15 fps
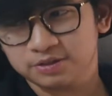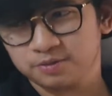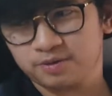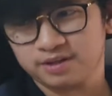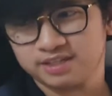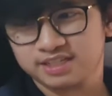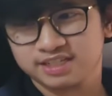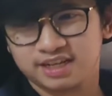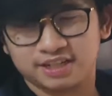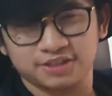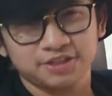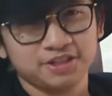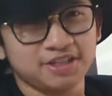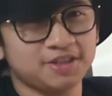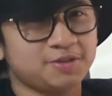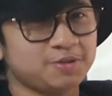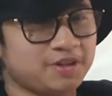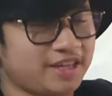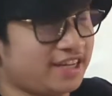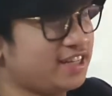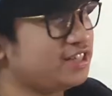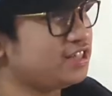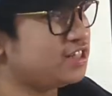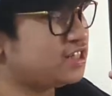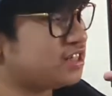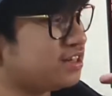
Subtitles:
was a 32-inch